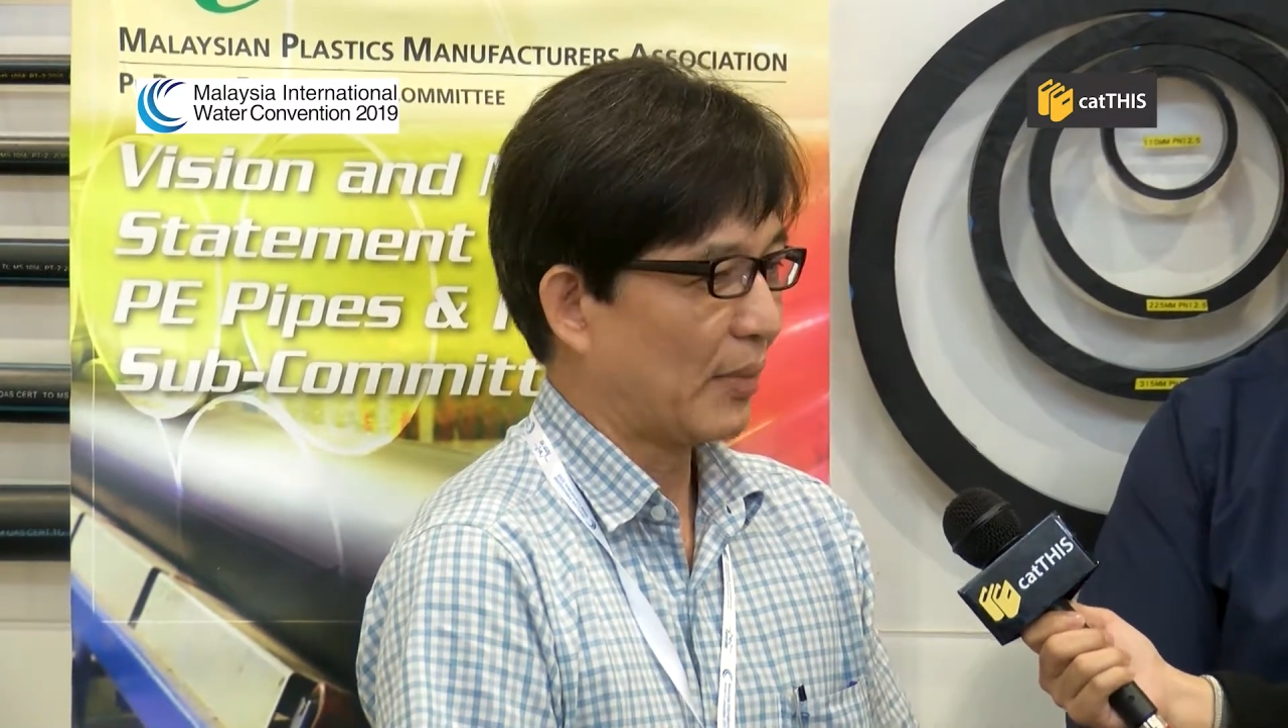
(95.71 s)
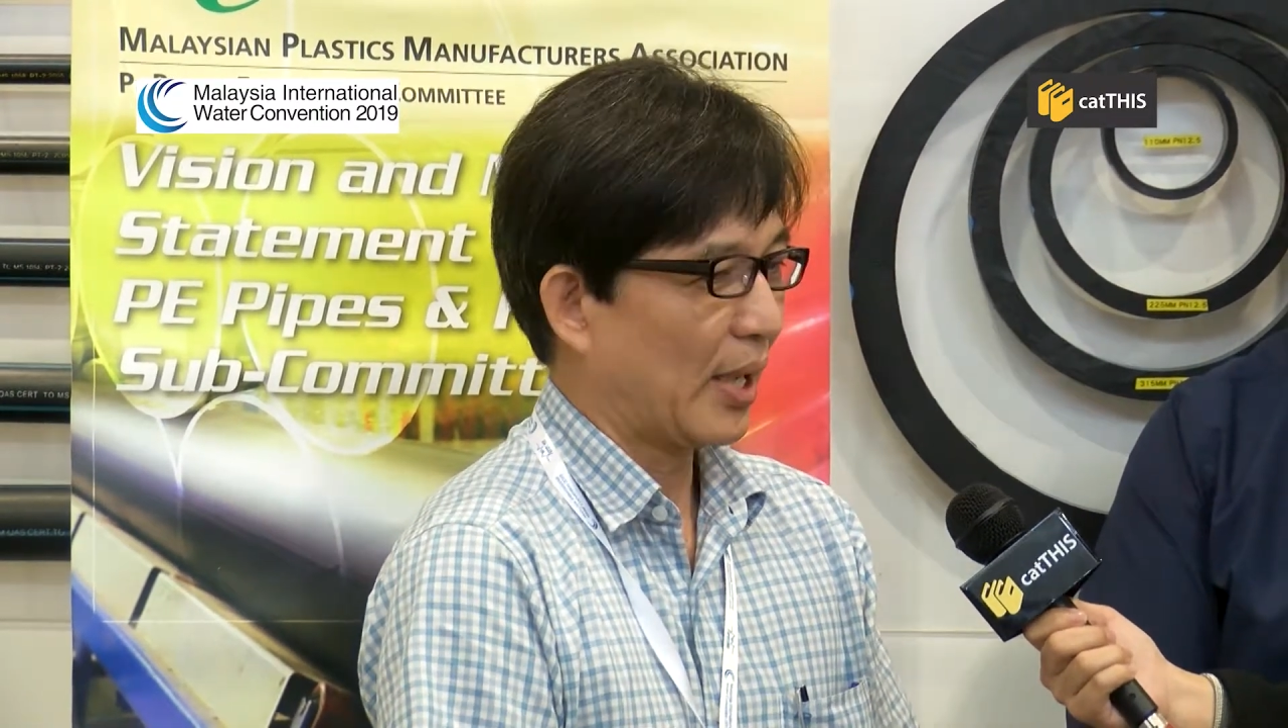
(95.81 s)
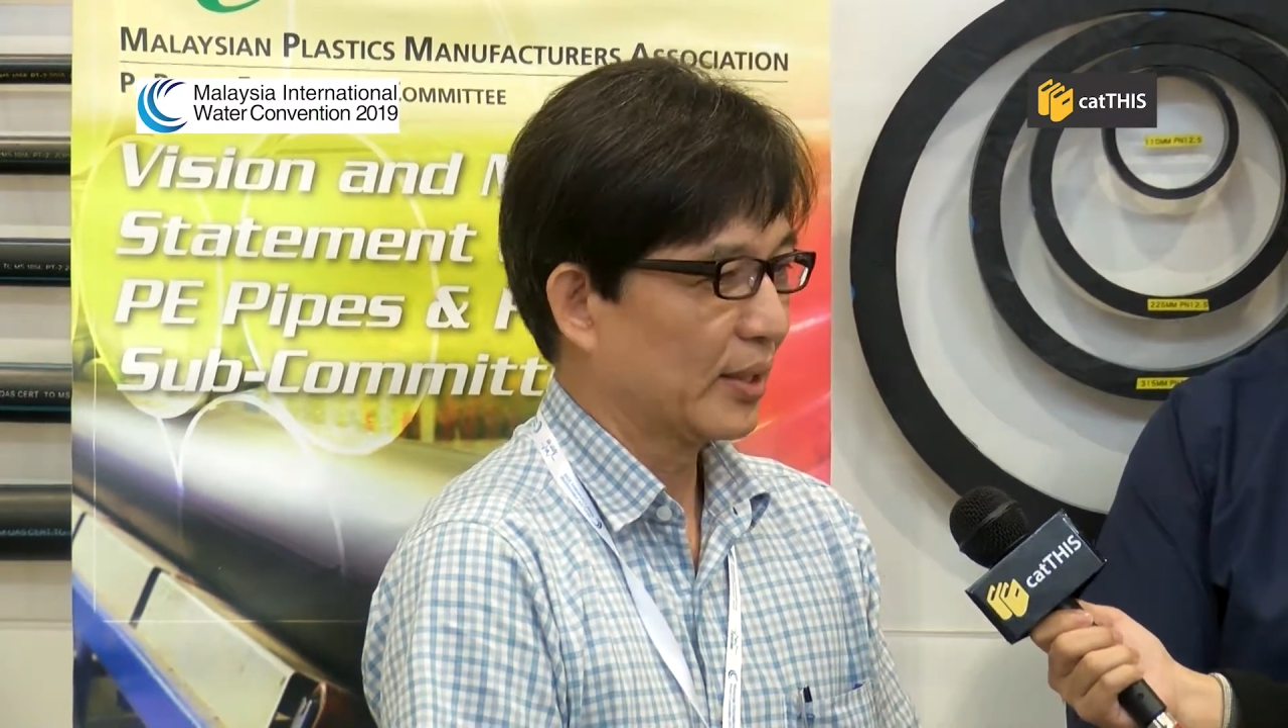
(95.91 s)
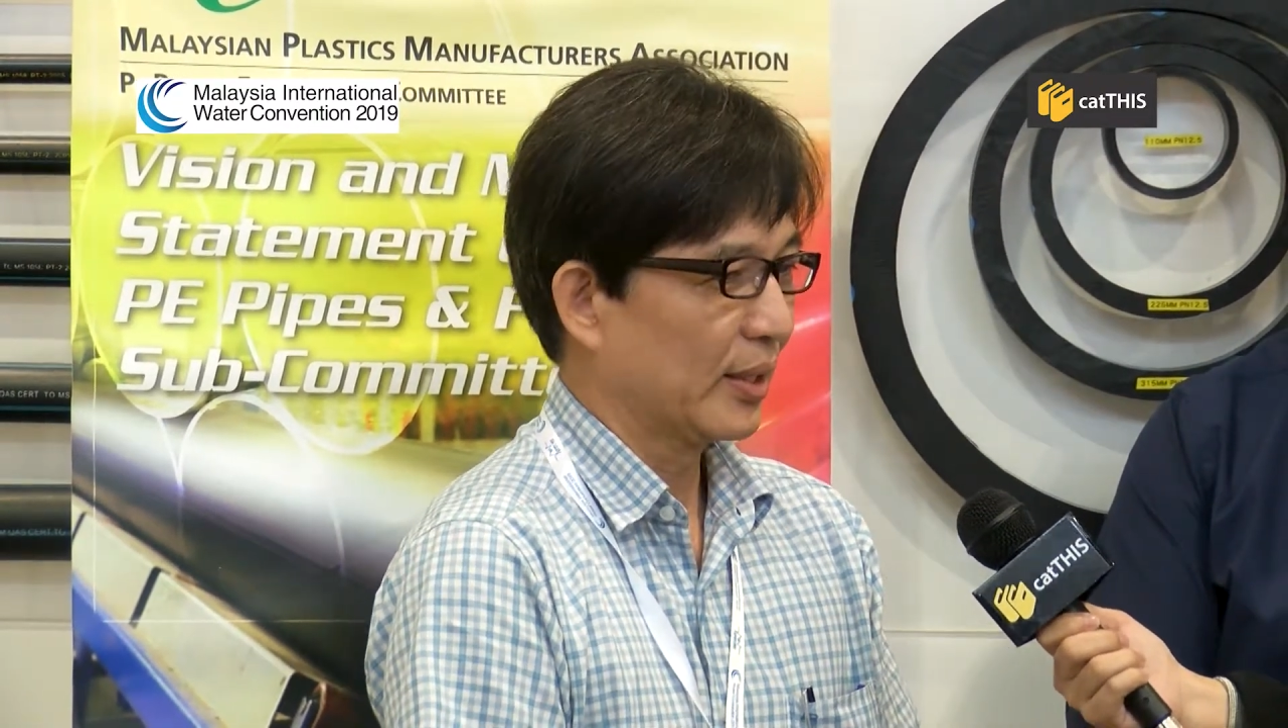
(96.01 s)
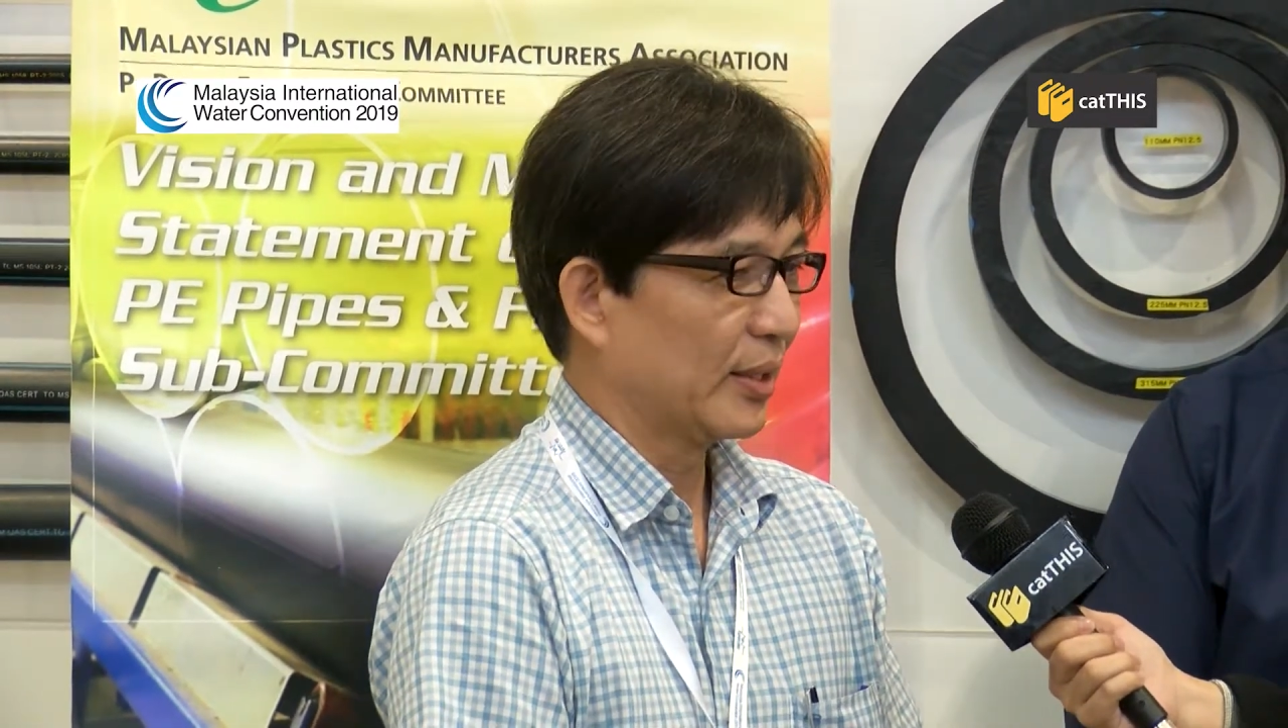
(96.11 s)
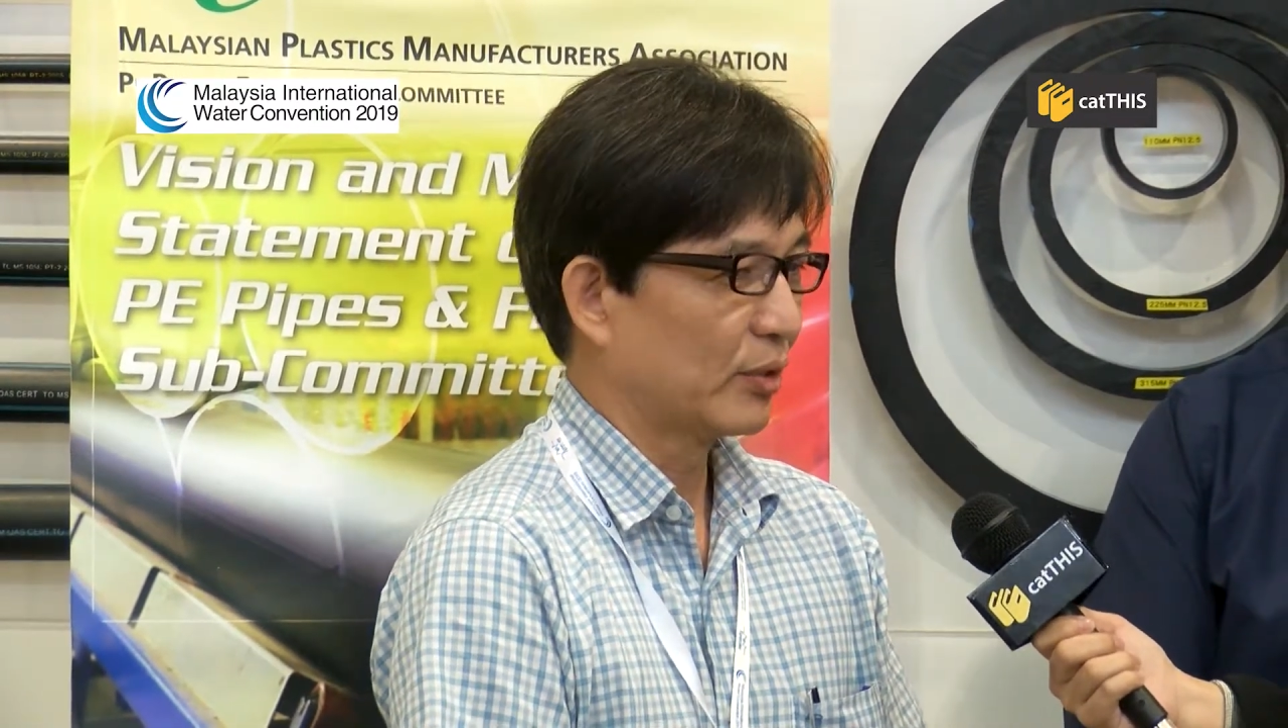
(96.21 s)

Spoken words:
market